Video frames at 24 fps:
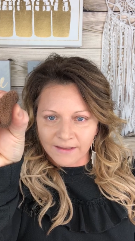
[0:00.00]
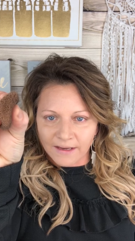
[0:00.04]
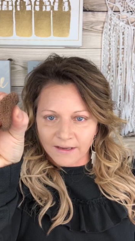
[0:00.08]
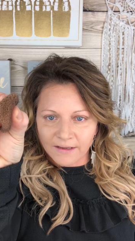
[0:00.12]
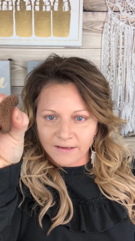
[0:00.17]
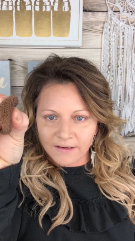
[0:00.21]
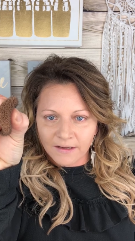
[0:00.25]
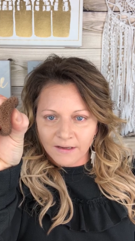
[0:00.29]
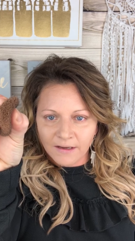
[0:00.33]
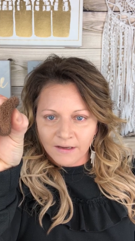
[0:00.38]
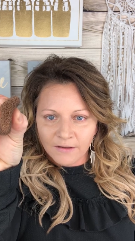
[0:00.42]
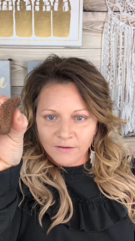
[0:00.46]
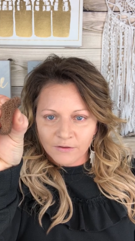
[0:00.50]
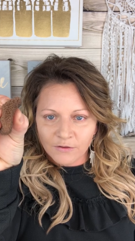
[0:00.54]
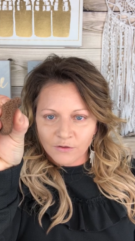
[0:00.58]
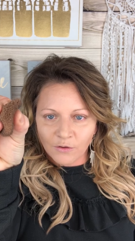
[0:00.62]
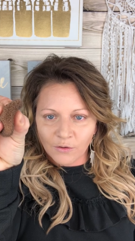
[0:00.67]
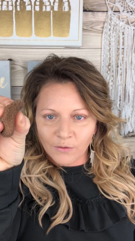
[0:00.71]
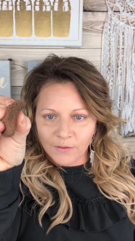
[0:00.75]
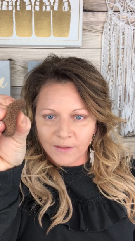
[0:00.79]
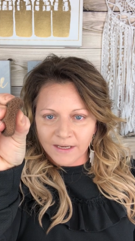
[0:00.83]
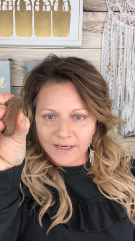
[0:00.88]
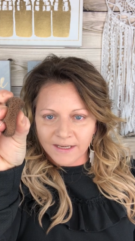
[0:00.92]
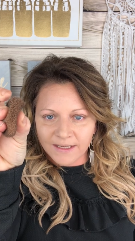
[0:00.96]
it
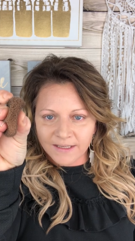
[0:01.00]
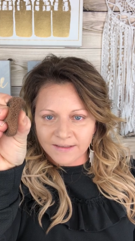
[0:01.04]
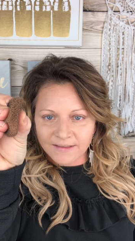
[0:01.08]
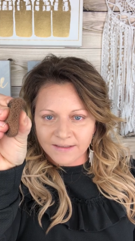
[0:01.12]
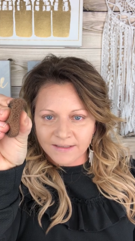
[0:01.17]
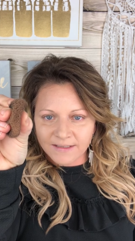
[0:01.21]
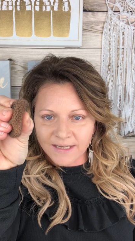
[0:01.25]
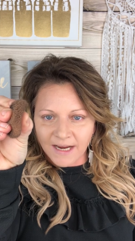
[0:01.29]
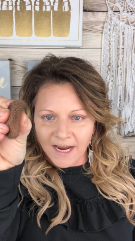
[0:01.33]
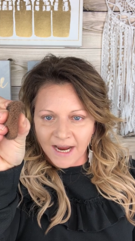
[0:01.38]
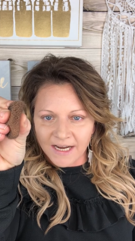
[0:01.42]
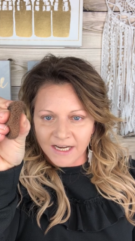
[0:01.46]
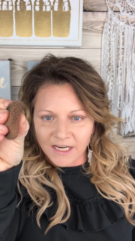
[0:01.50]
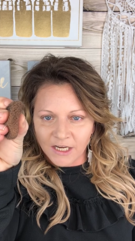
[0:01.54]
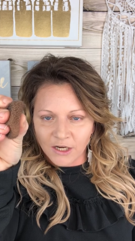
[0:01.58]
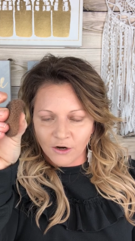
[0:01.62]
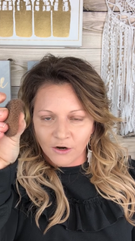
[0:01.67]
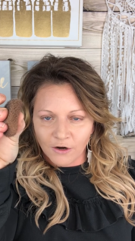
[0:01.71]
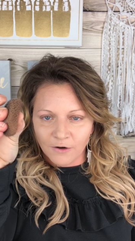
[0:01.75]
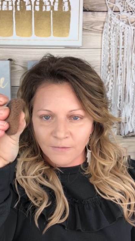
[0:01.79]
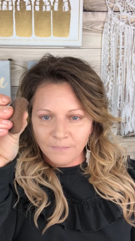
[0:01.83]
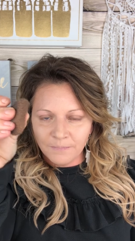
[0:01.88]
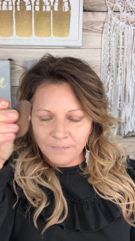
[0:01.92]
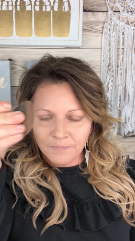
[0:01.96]
so that it's
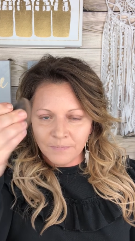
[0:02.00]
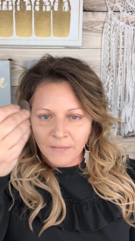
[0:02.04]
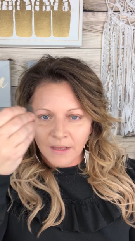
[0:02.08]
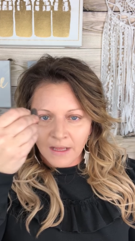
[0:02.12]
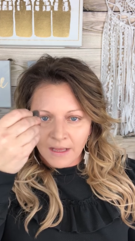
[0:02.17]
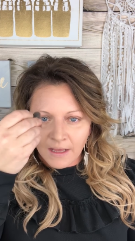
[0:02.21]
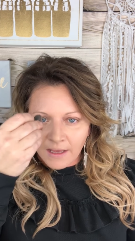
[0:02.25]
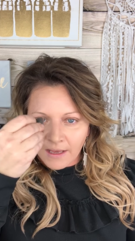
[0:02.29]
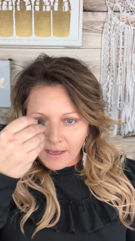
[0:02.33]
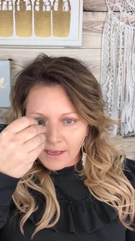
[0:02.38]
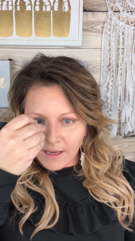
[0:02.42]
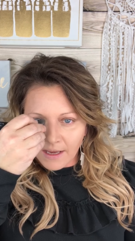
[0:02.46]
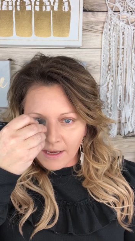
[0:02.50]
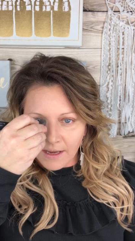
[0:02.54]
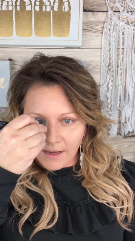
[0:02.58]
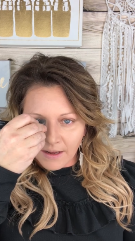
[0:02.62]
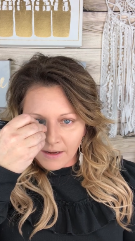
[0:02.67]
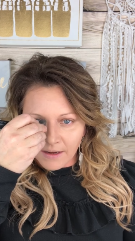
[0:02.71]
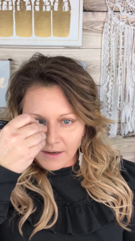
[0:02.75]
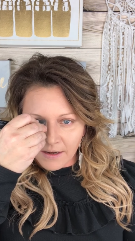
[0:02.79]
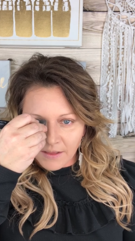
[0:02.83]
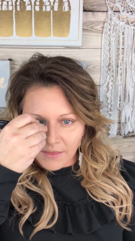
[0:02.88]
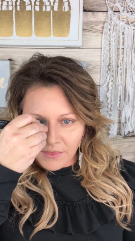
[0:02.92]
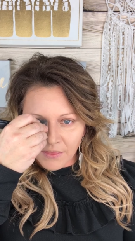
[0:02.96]
tinier
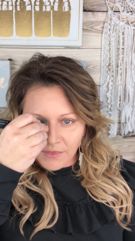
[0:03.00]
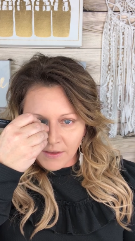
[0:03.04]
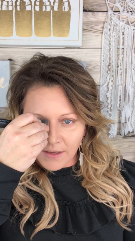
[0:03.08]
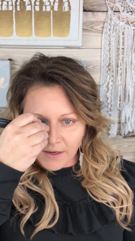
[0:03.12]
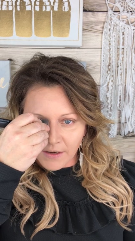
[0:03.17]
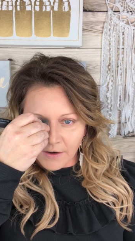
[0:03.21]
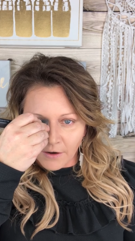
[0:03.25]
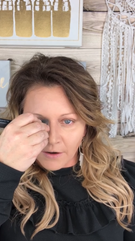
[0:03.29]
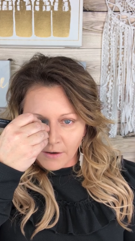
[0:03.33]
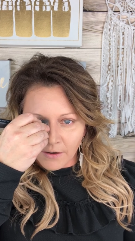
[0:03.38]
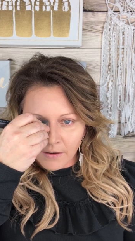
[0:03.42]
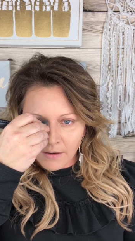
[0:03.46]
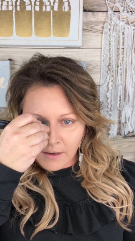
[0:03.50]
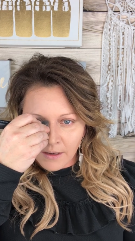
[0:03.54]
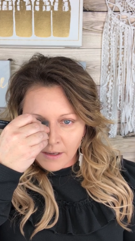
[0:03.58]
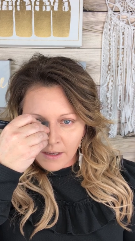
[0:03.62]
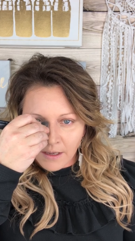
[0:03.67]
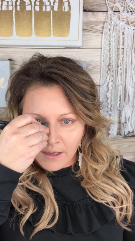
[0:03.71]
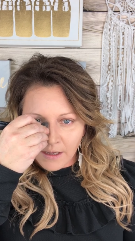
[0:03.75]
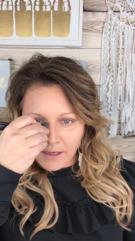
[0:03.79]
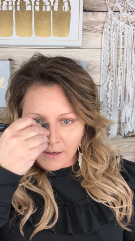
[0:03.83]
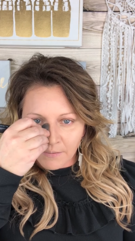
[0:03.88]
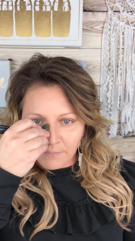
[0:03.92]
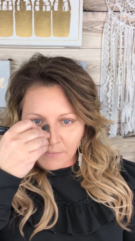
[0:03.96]
and thinner.
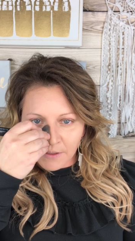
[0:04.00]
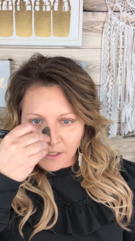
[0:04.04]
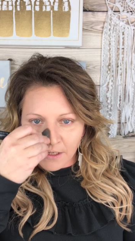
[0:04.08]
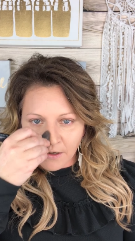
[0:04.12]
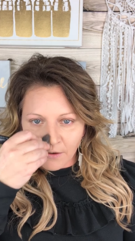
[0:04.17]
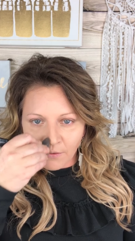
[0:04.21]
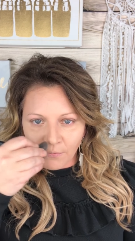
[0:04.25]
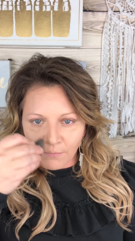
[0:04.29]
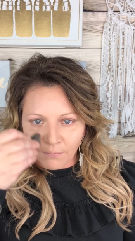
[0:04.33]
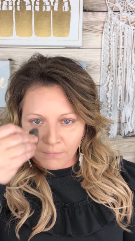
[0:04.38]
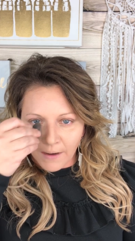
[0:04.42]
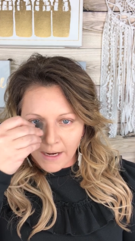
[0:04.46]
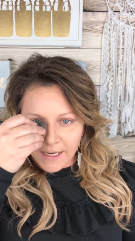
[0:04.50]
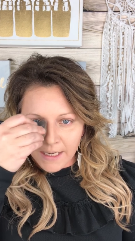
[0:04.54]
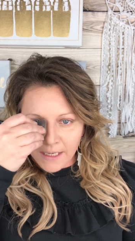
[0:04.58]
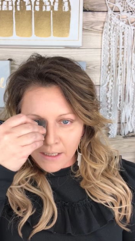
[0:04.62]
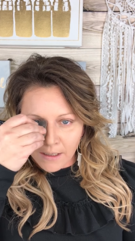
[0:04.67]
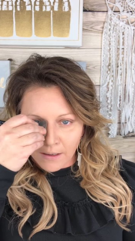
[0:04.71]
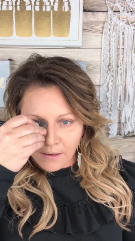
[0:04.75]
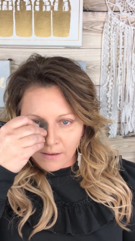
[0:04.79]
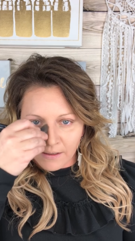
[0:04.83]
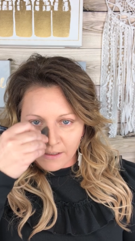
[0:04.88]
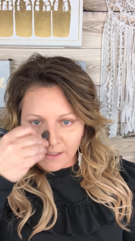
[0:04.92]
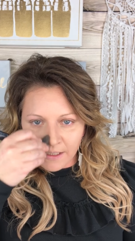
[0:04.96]
And I'm gonna go
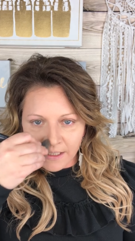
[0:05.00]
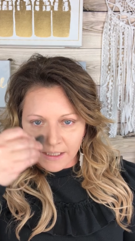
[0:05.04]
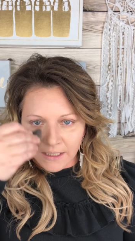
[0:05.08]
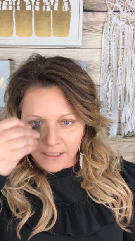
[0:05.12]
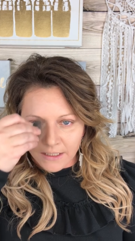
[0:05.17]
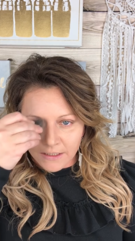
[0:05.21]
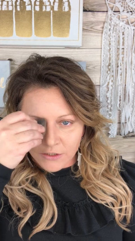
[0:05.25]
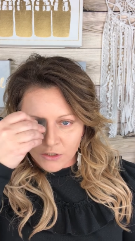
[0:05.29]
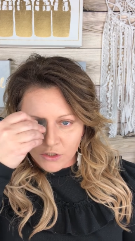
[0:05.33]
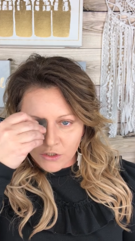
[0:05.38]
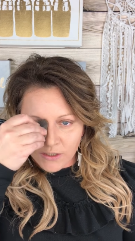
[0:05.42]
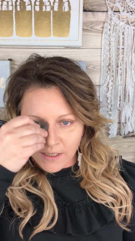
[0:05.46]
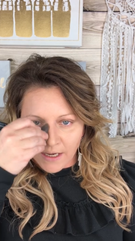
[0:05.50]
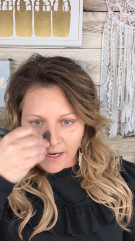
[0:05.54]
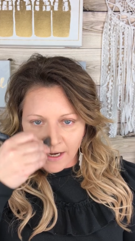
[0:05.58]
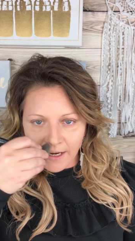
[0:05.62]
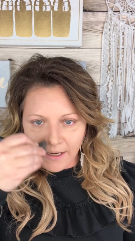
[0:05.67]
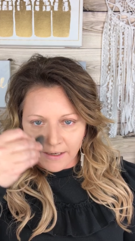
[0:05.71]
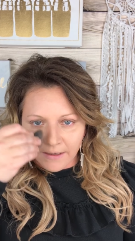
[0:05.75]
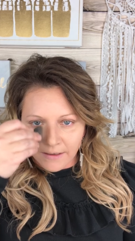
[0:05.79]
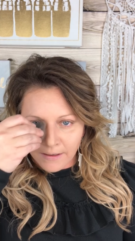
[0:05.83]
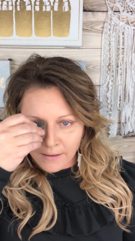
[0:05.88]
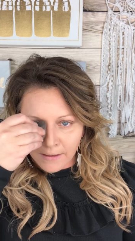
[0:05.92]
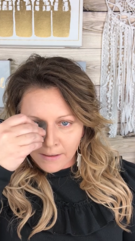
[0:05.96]
right on each
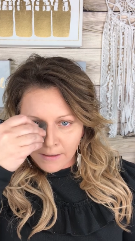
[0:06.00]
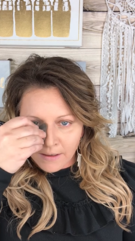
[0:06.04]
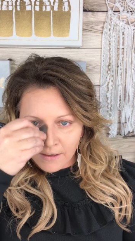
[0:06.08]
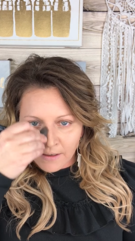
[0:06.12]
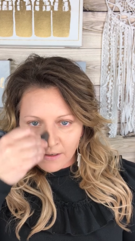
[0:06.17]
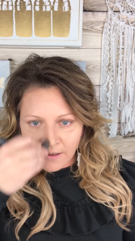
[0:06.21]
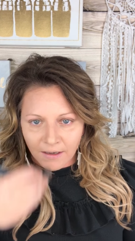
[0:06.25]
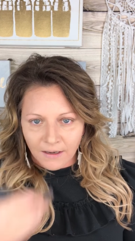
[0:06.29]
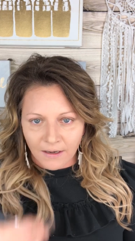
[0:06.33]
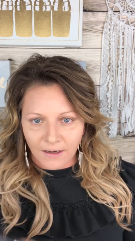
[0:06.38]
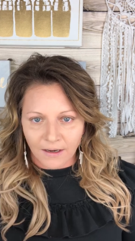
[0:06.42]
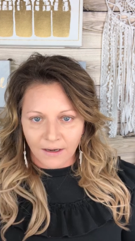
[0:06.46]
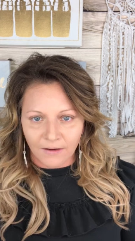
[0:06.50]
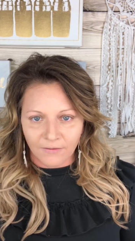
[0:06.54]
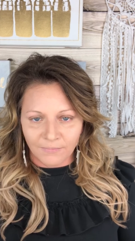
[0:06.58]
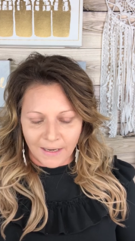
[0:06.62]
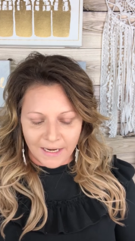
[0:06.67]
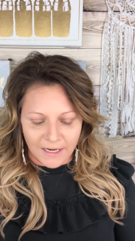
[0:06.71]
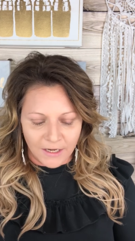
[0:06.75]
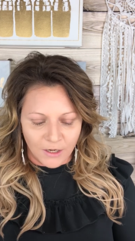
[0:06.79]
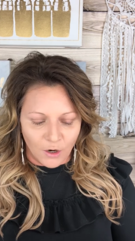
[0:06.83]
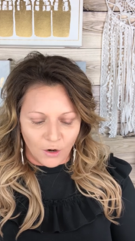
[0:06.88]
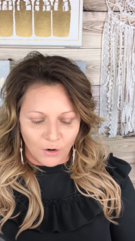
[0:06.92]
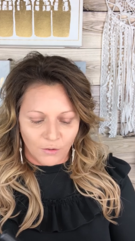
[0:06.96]
side of
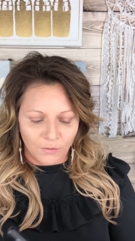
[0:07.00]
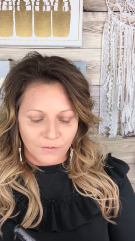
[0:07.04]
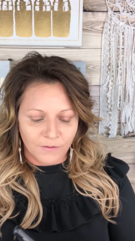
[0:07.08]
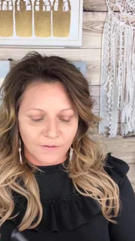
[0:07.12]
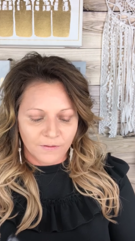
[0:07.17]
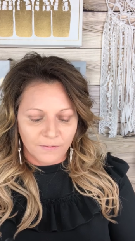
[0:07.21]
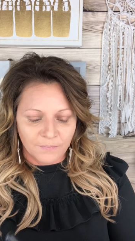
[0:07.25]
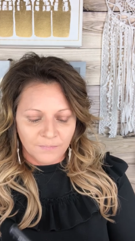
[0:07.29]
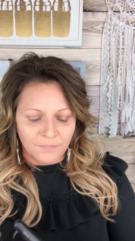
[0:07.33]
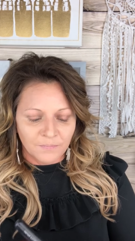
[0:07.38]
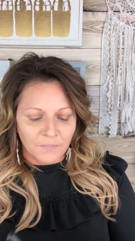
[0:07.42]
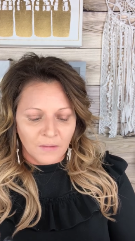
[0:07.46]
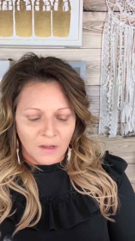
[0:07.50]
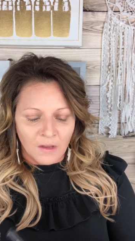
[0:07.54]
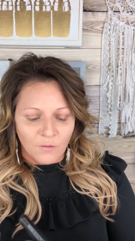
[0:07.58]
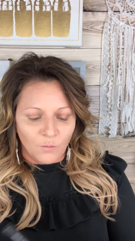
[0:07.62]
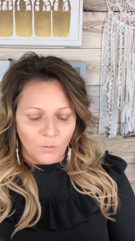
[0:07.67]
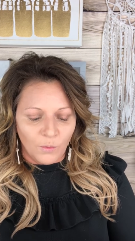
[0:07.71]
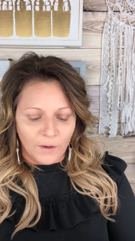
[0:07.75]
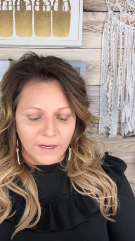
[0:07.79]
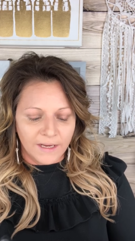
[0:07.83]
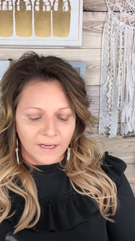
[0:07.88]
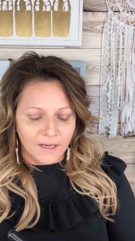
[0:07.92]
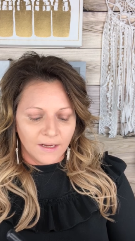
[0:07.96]
my nose.
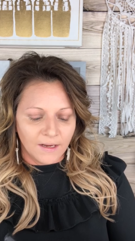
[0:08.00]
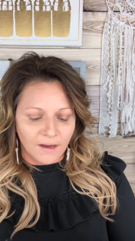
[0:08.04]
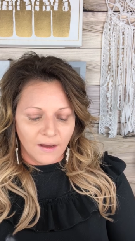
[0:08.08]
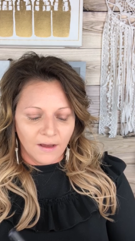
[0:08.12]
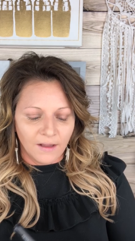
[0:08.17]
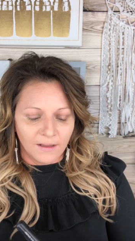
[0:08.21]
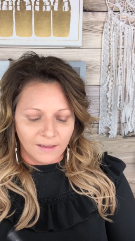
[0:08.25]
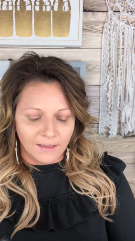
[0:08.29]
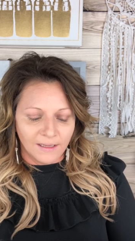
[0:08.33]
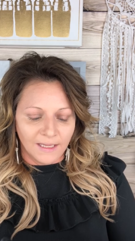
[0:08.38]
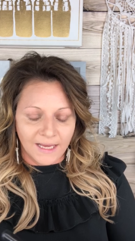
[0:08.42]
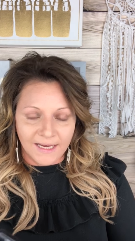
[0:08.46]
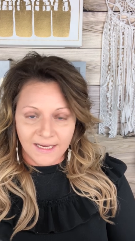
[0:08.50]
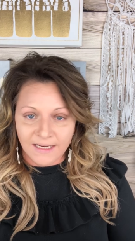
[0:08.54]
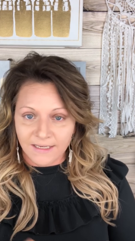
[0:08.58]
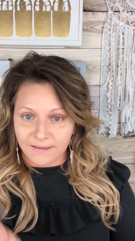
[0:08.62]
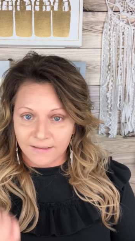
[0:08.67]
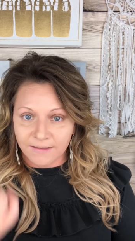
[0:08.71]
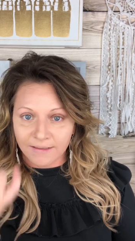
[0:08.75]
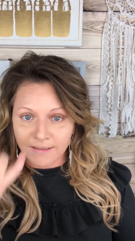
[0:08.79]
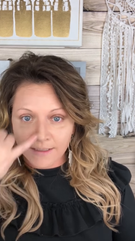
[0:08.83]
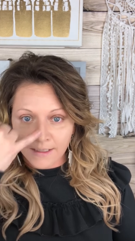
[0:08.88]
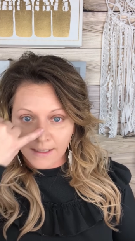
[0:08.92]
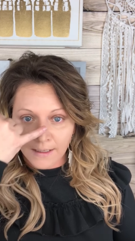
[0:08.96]
We
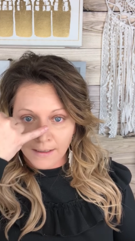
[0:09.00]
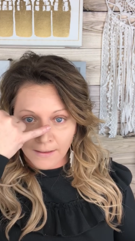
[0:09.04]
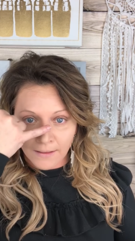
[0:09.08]
lightened